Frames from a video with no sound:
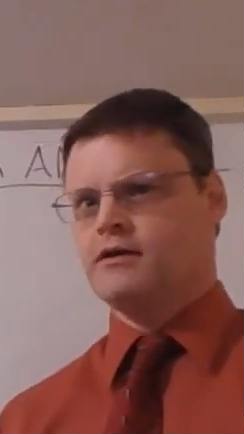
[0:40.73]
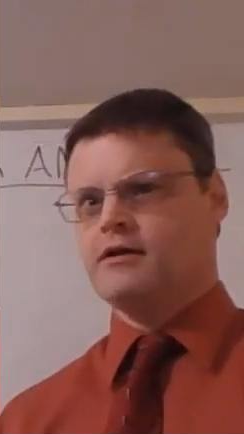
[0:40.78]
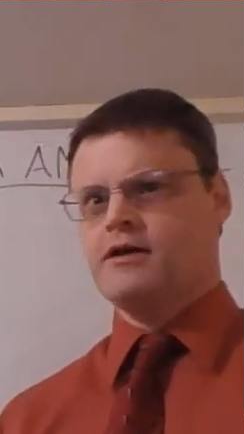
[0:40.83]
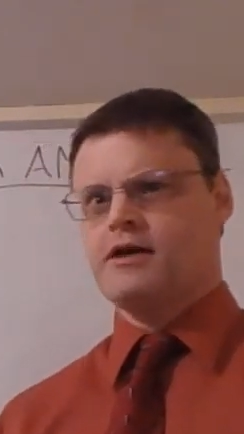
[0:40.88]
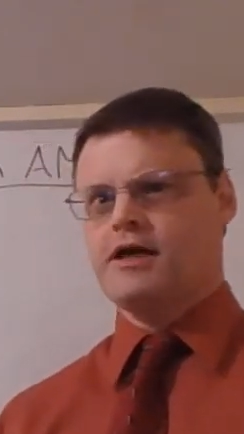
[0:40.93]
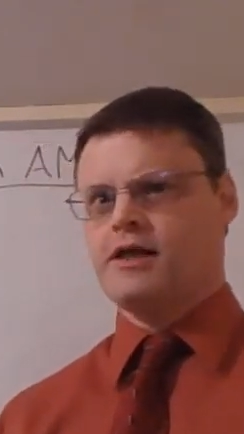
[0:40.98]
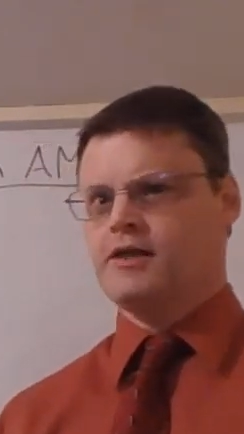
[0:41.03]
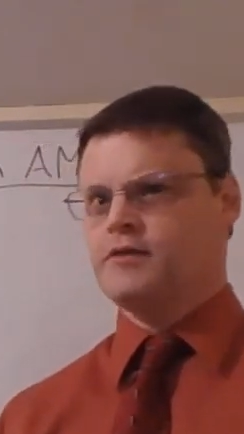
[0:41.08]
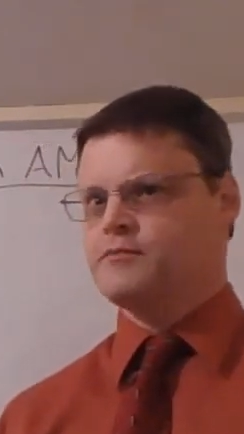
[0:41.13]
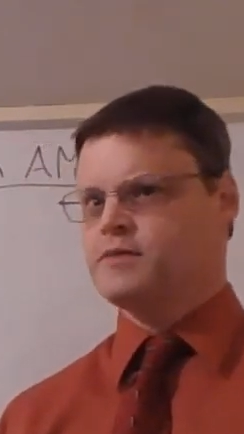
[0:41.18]

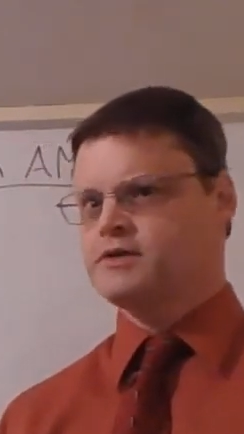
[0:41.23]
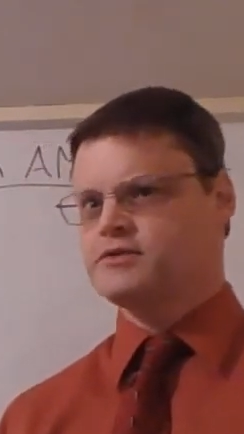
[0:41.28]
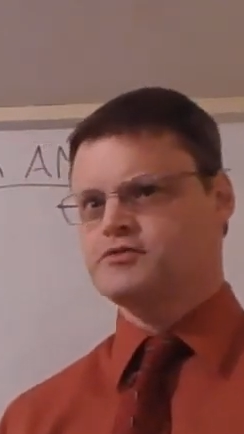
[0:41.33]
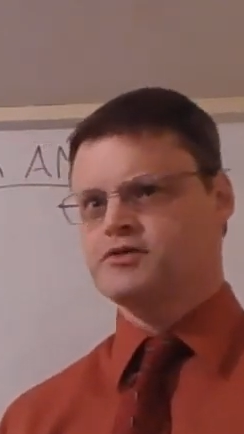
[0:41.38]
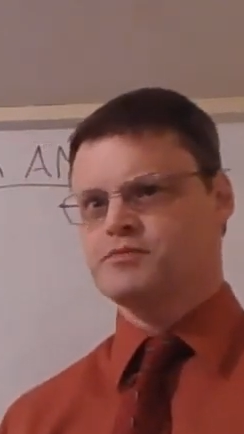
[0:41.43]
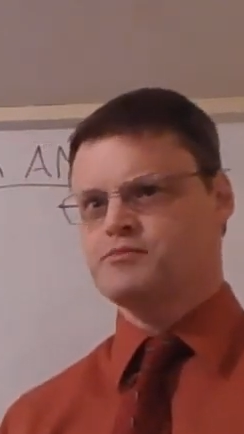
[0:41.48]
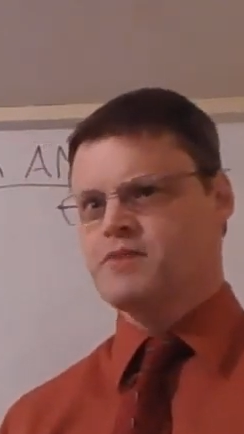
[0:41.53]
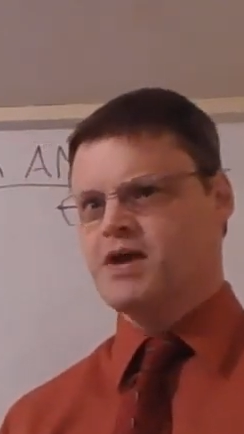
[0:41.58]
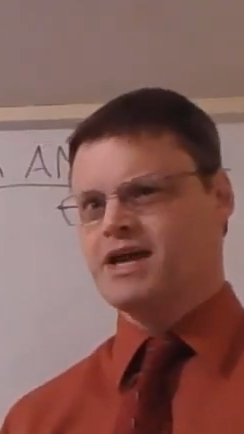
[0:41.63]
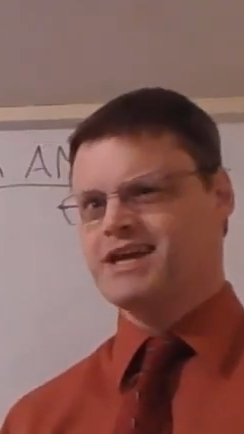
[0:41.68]
elementary
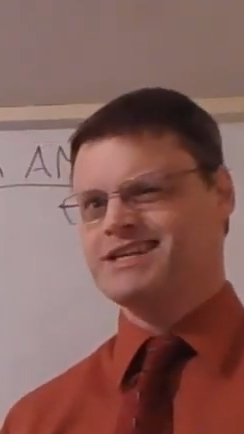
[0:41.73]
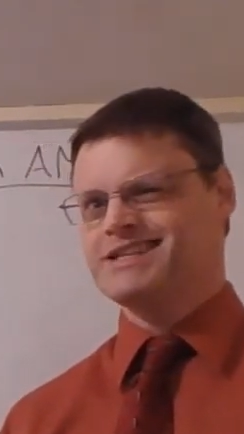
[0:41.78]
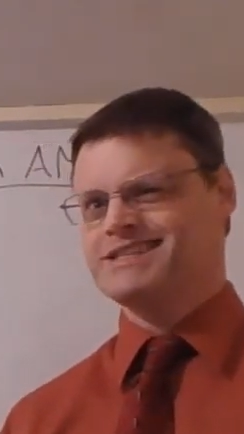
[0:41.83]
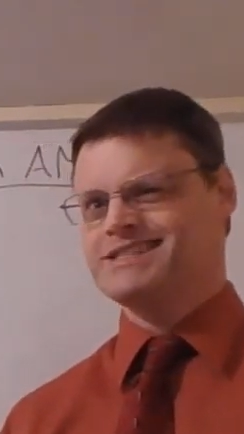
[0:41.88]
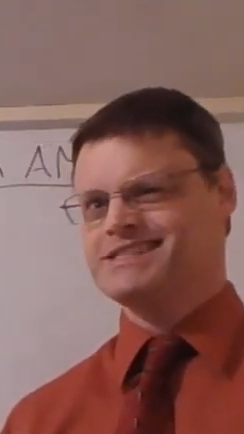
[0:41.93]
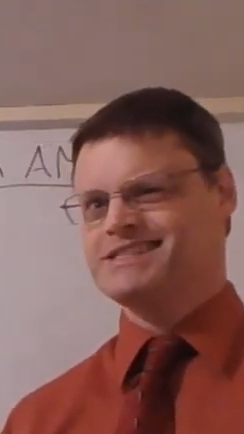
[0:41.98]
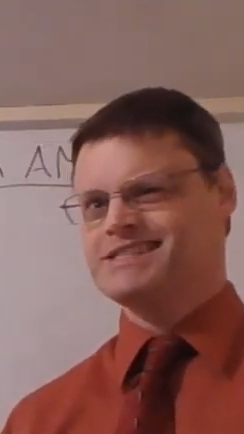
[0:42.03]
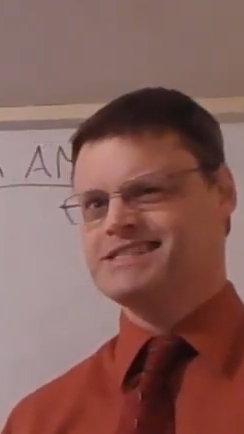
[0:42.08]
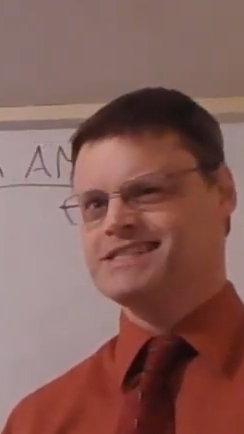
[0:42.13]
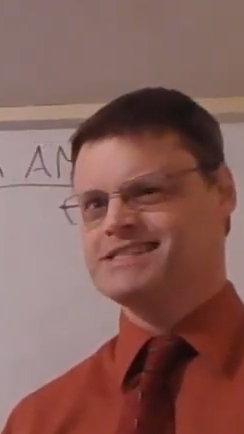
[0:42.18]

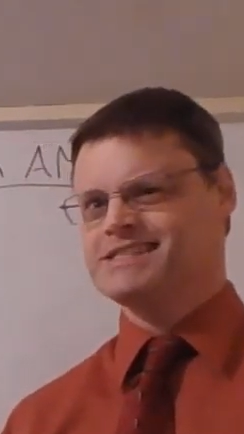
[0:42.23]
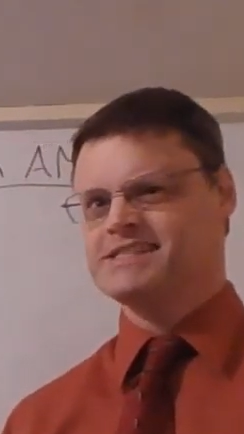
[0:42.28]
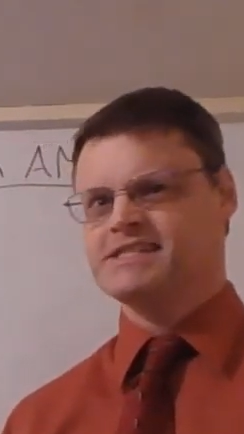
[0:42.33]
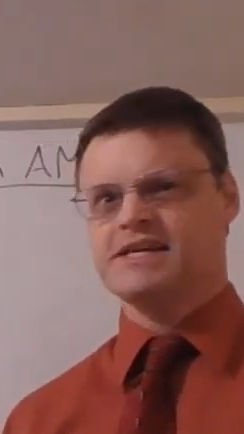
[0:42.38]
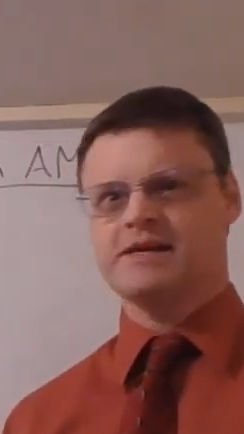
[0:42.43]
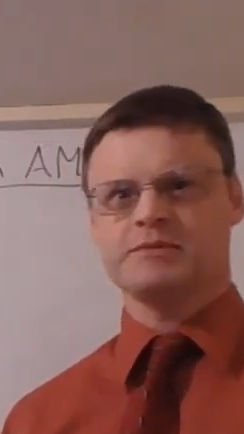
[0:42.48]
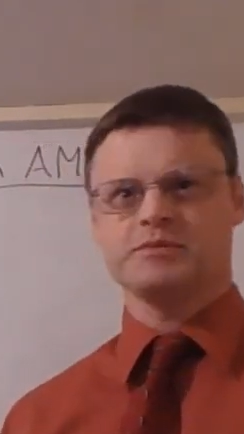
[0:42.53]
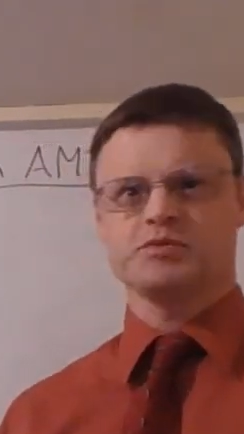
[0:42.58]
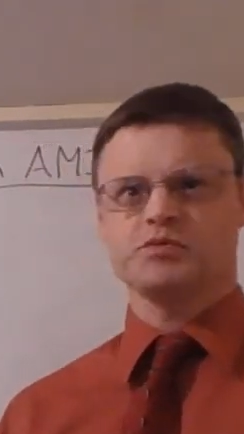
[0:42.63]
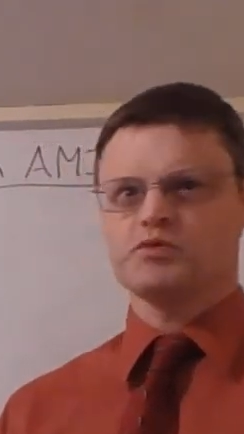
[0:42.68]
mechanistic
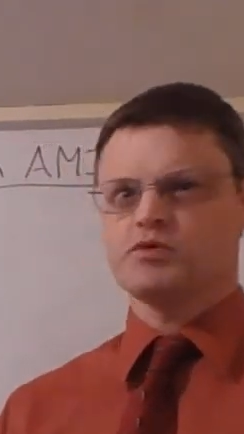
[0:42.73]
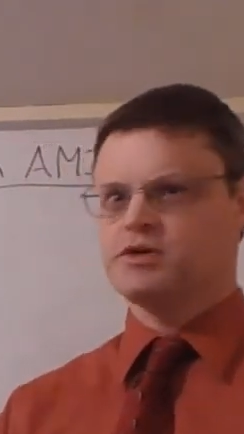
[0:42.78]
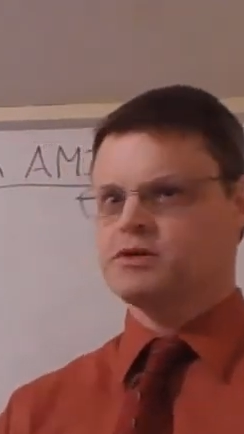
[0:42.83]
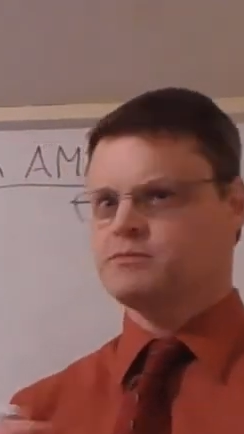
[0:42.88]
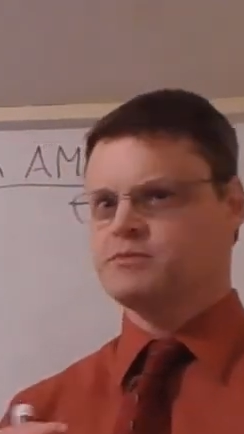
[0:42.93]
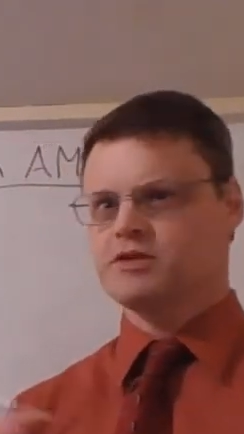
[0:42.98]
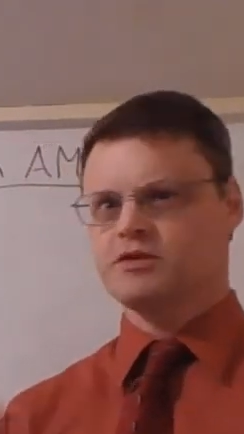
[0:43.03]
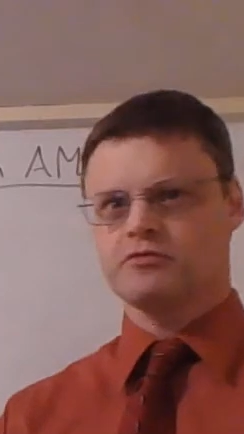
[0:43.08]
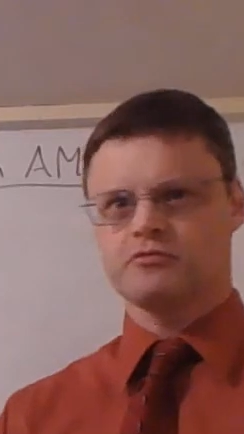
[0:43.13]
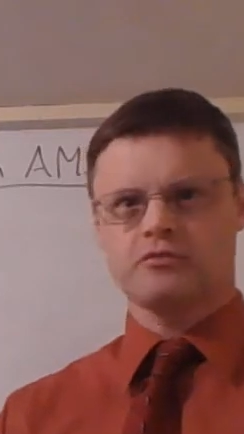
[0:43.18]
steps, put them
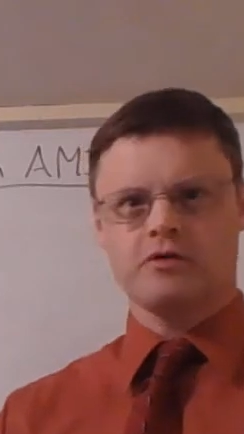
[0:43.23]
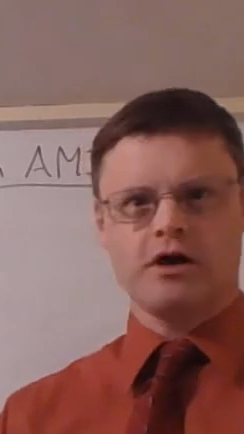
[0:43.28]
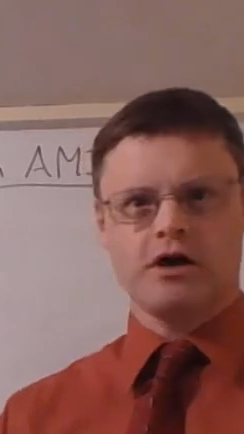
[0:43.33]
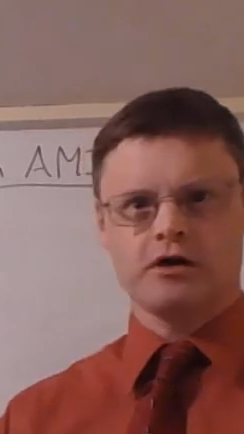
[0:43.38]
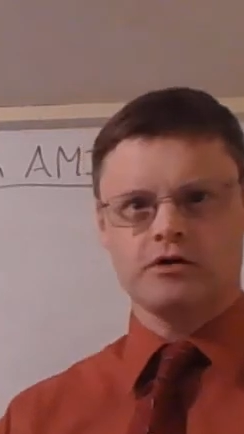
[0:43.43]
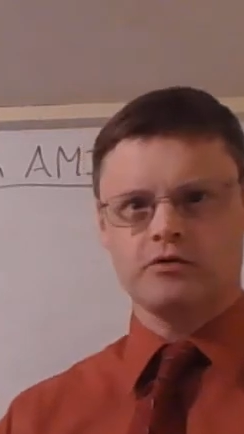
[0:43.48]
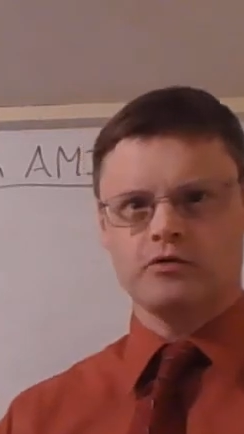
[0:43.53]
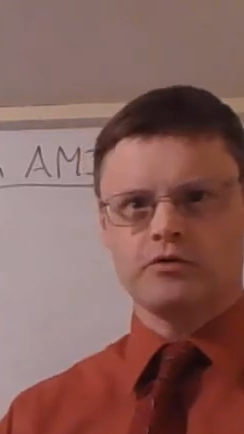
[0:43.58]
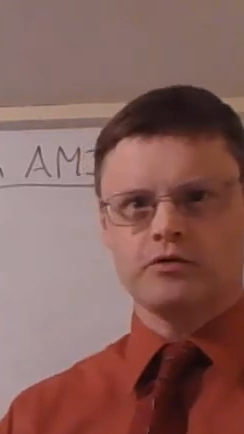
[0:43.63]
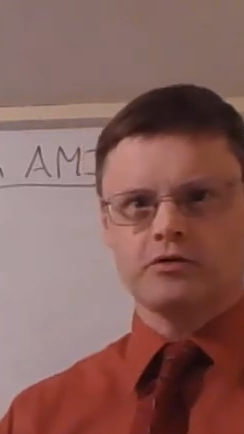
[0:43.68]
in the wrong
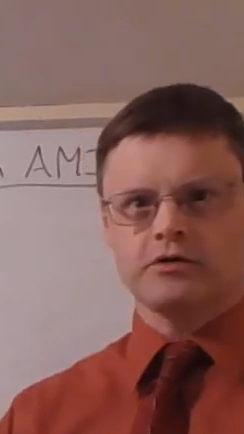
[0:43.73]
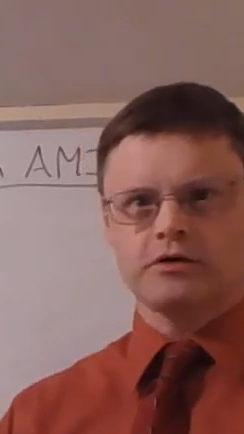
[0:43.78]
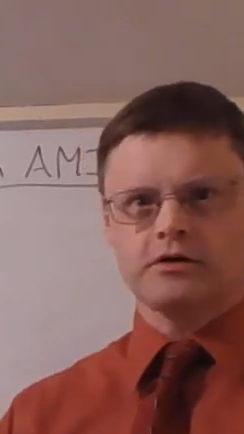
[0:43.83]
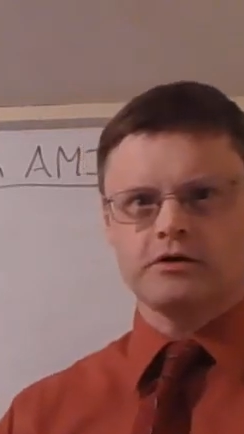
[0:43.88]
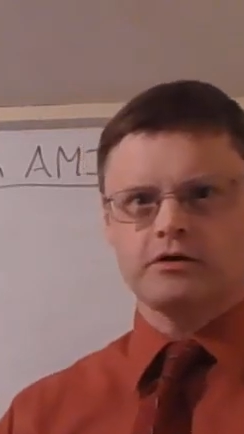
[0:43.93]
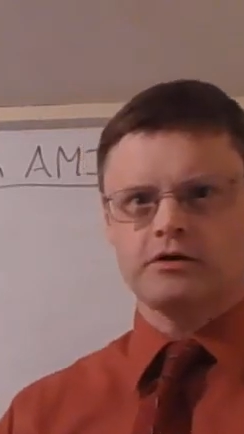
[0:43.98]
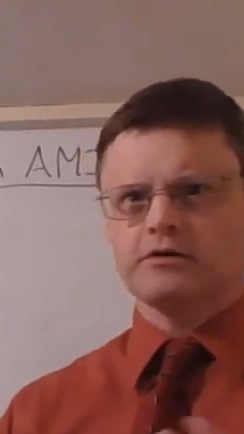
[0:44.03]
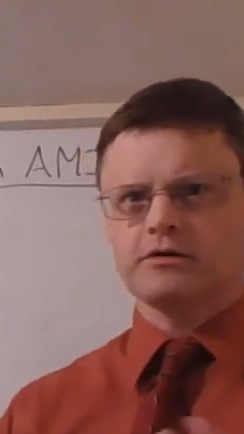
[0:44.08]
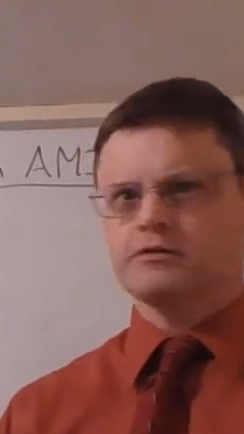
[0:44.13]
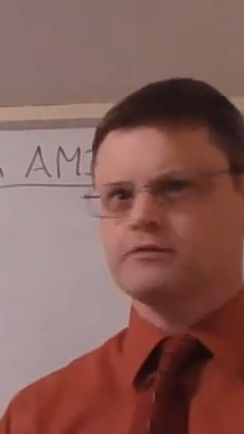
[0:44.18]
order,
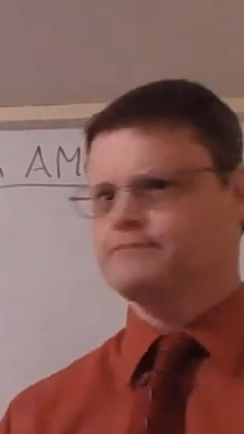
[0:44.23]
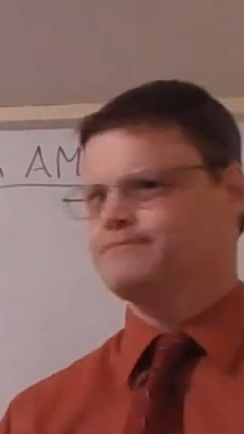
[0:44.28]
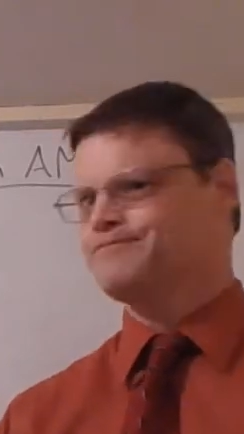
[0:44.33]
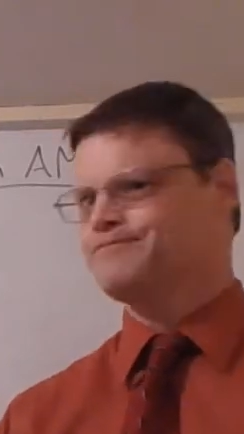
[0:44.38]
or